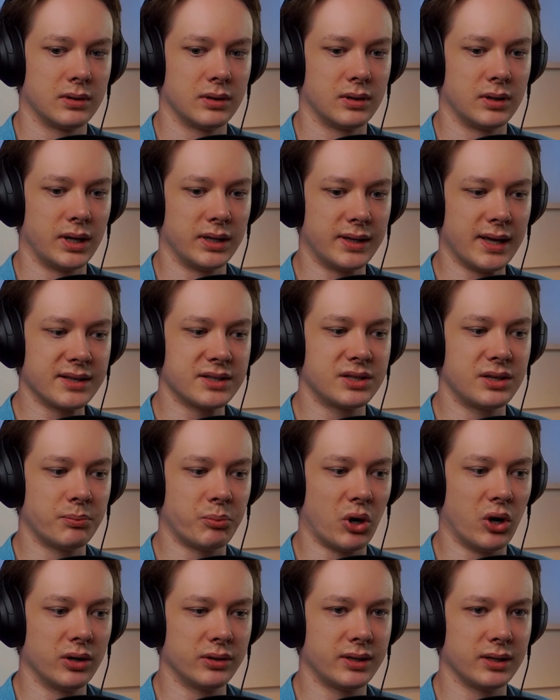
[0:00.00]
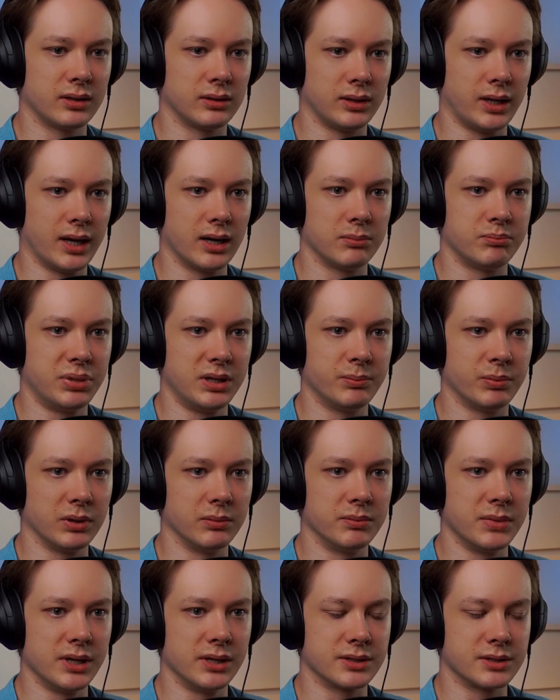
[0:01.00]
And that's the part that a lot of people
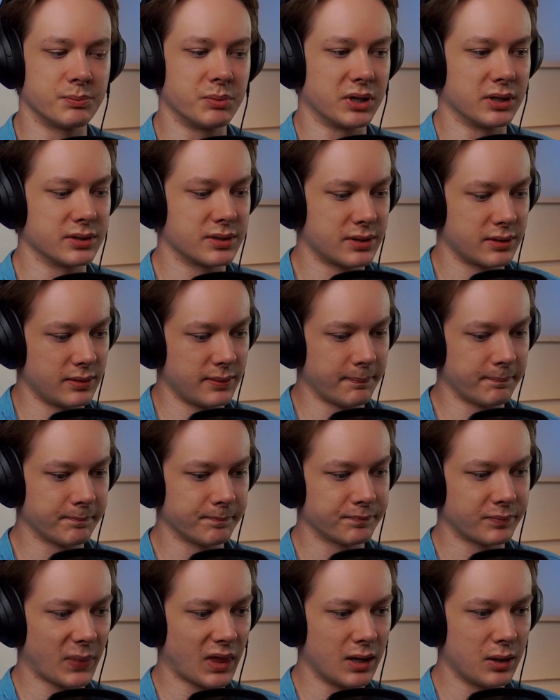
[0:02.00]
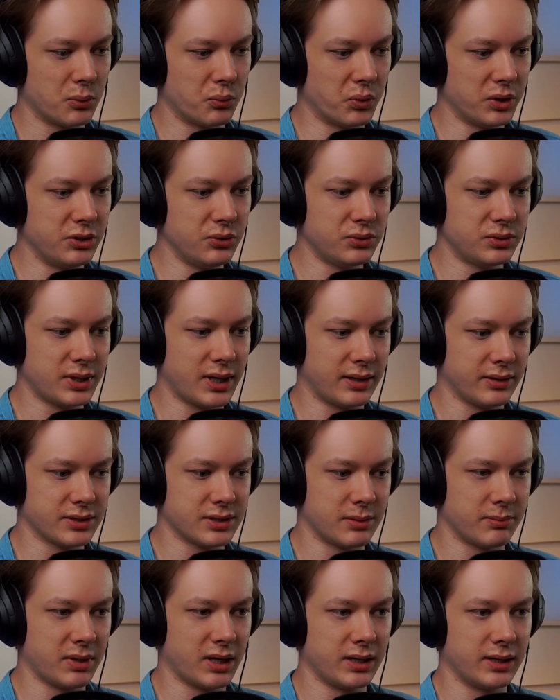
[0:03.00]
miss, because when you tell
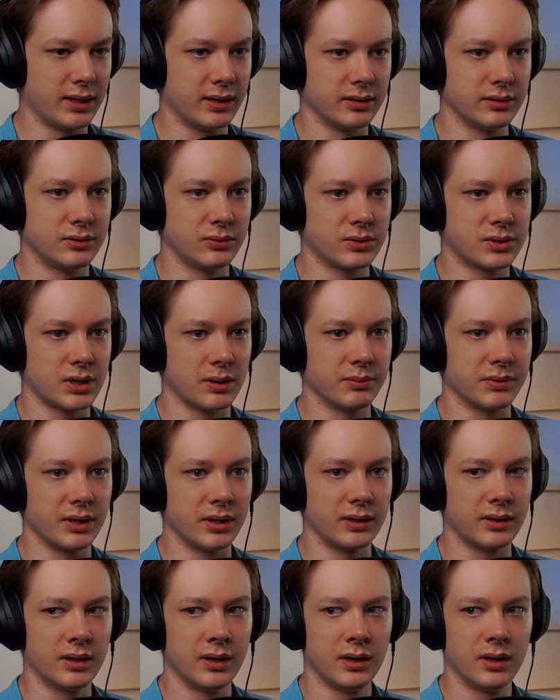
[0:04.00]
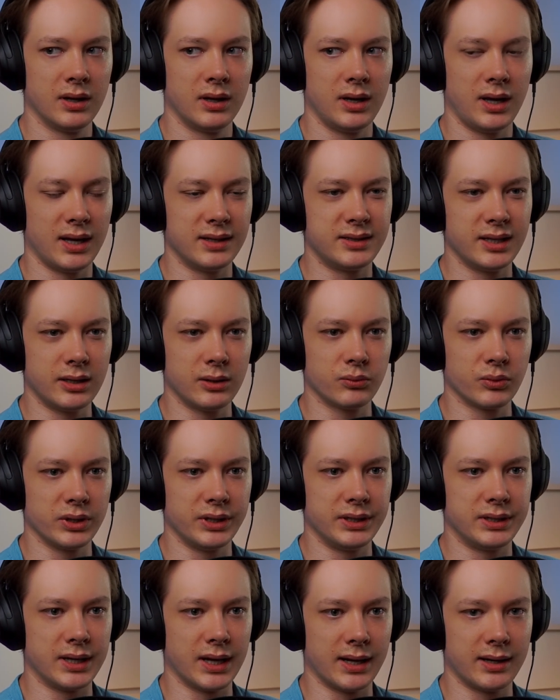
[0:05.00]
somebody how to do something and they don't really
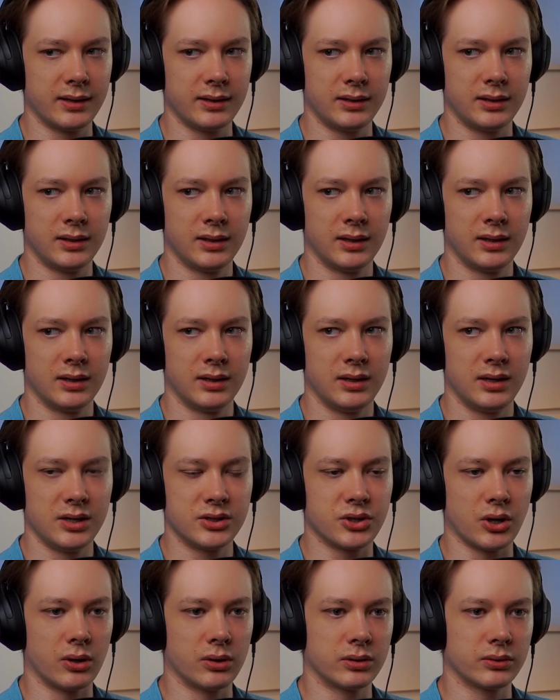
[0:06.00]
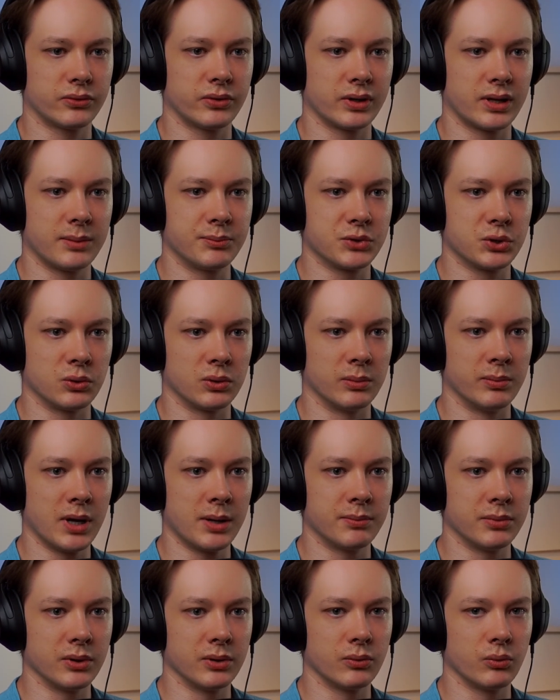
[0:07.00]
get it, it's harder for them to
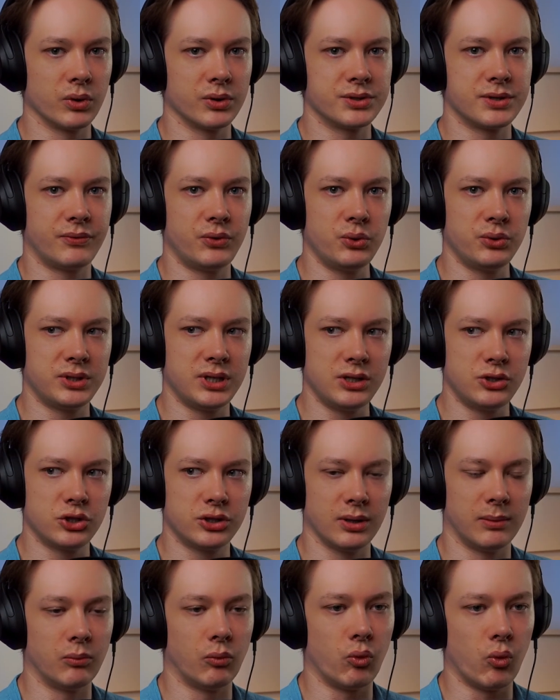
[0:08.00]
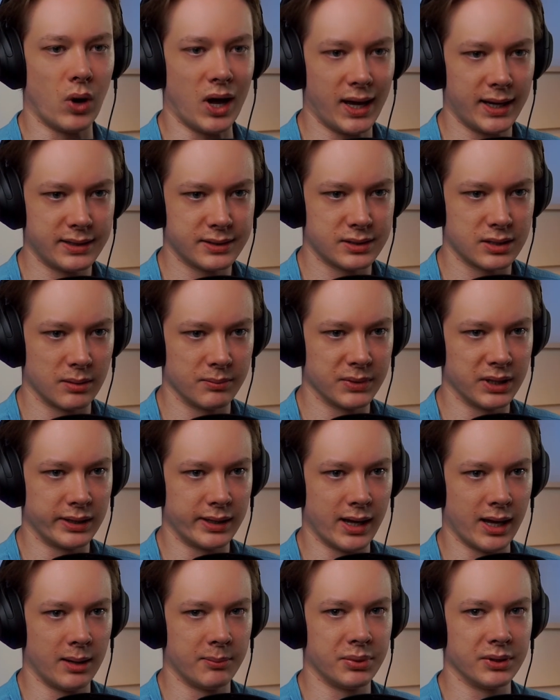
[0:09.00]
remember. Whereas if you teach them why something
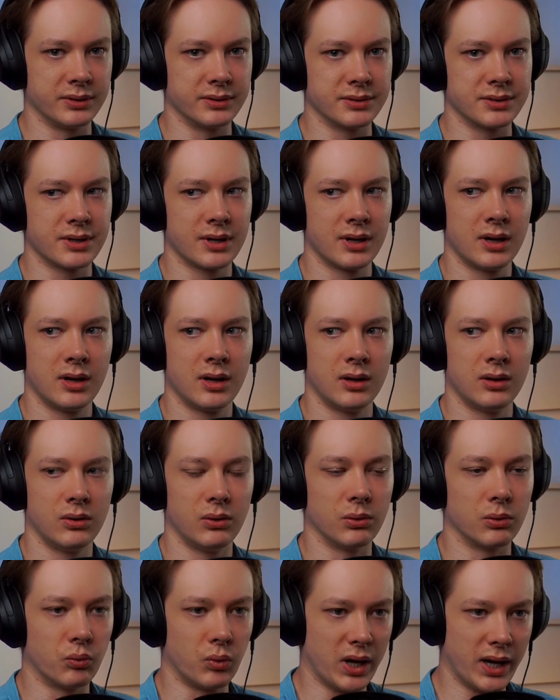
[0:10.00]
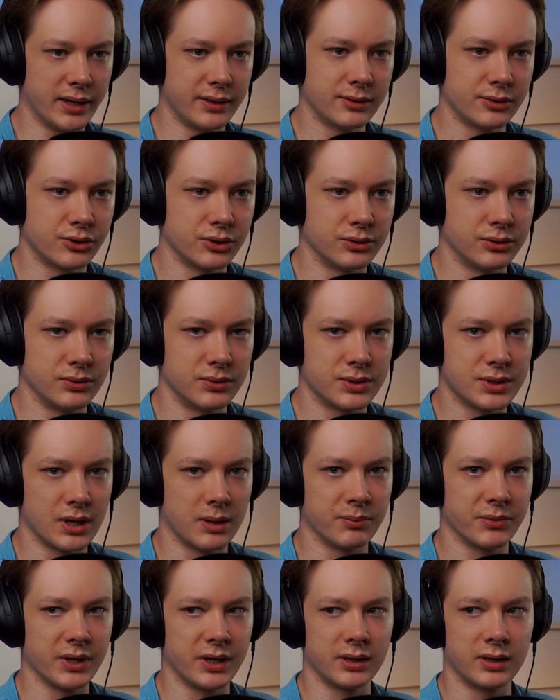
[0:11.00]
happens or why you should do
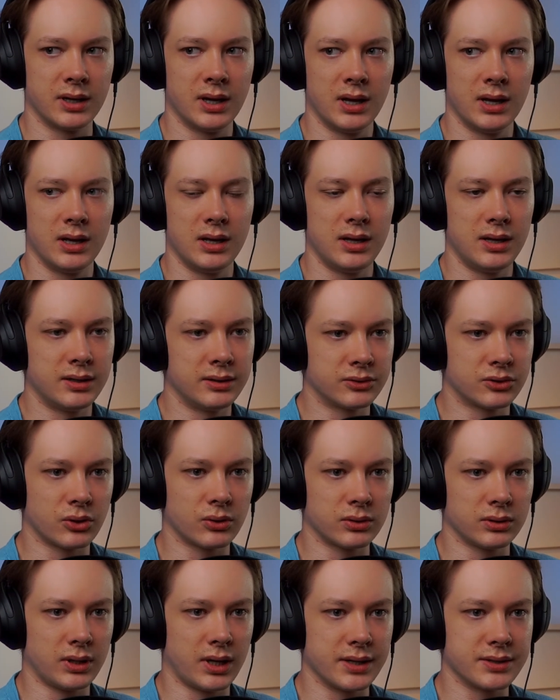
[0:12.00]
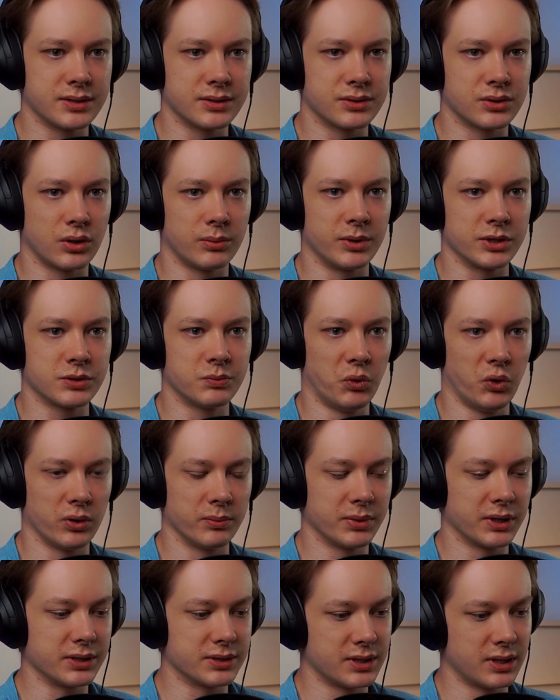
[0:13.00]
something, it internalizes so much more,
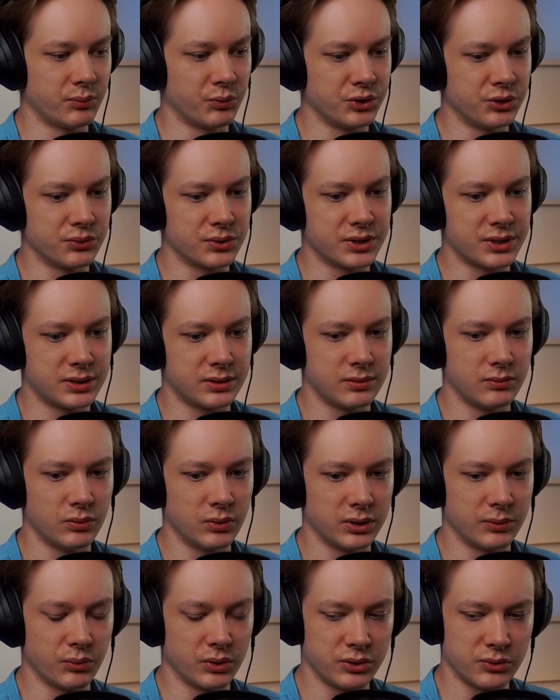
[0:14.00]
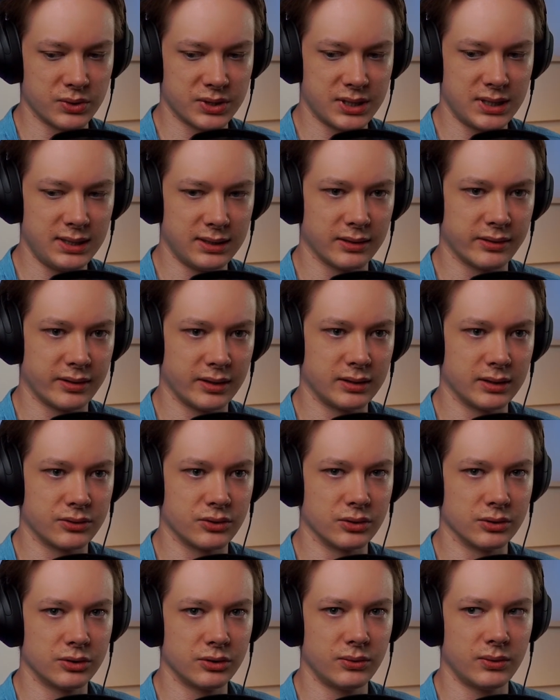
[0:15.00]
because then when you see the thing that you're
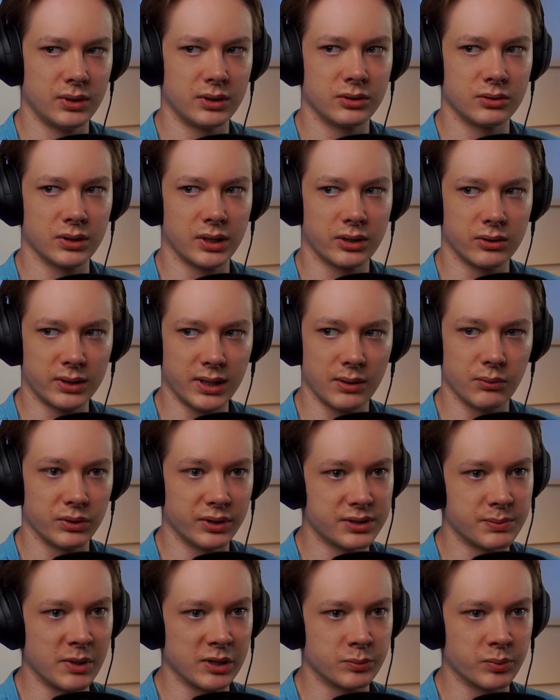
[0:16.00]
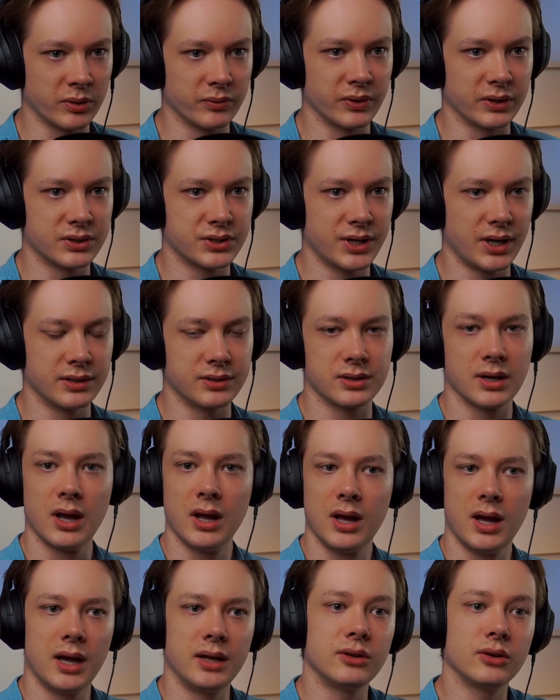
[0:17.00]
doing, you're like, okay, well, this makes perfect sense.
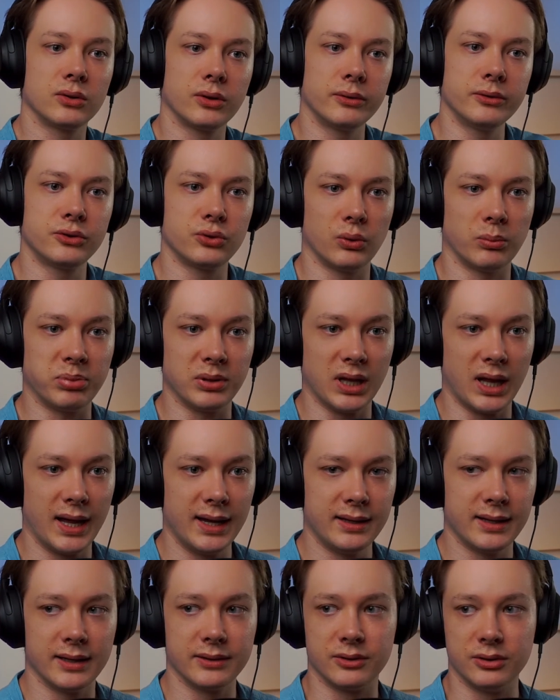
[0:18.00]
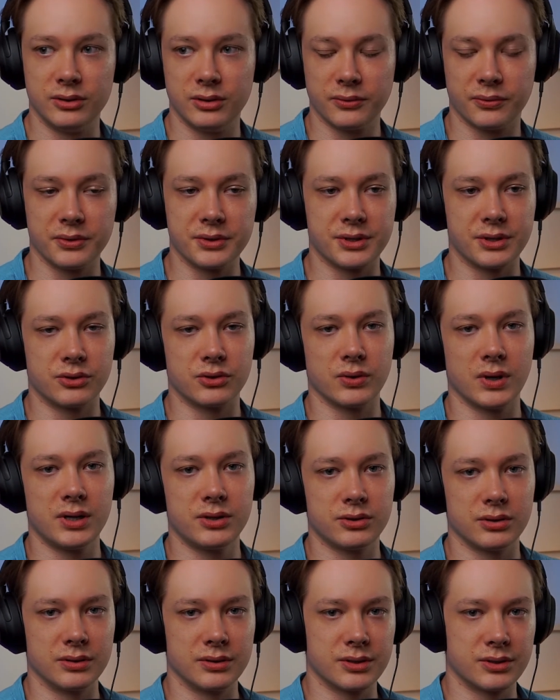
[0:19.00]
And you learn to apply that to different
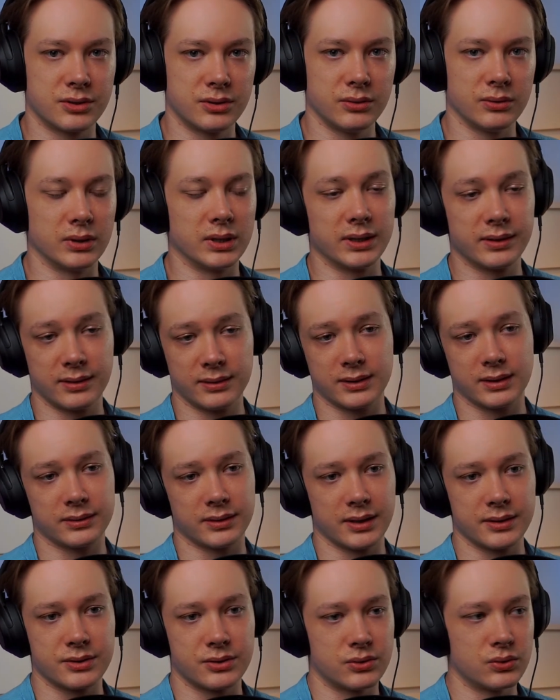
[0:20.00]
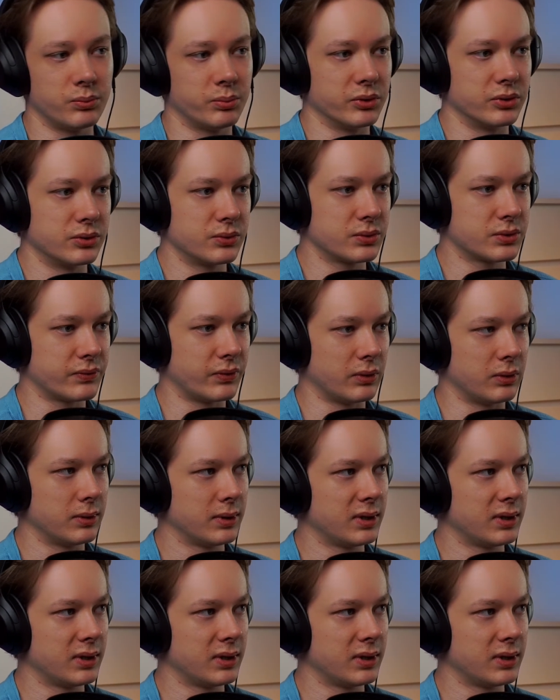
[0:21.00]
situations too. And I think that that's super useful.